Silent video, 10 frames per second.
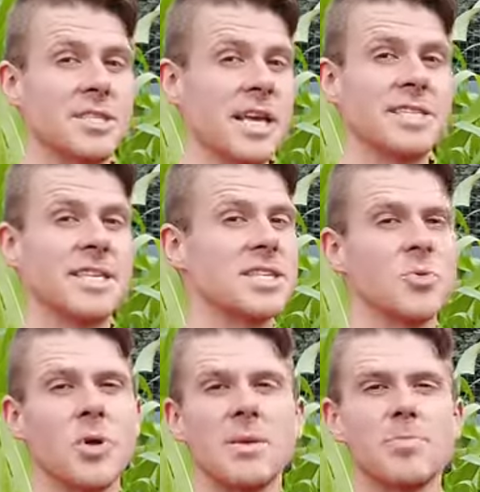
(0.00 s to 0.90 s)
Tasty,
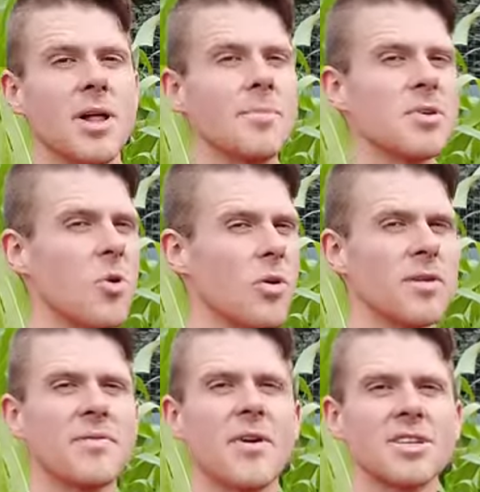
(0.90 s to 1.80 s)
sweet, plump
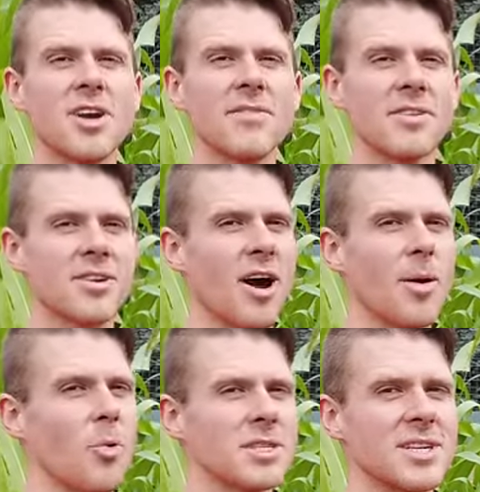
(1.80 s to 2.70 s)
corn fresh off the
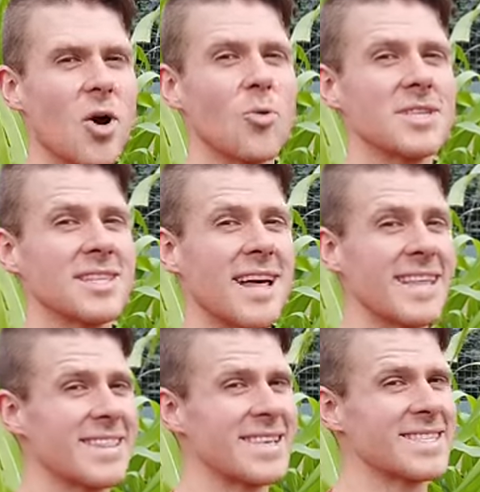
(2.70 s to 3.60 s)
cob wasn't always
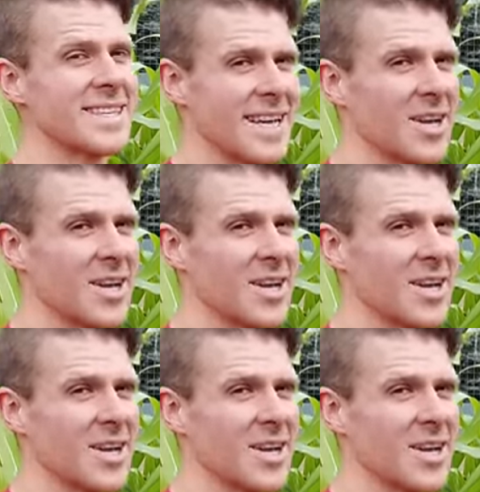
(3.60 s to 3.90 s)
like this.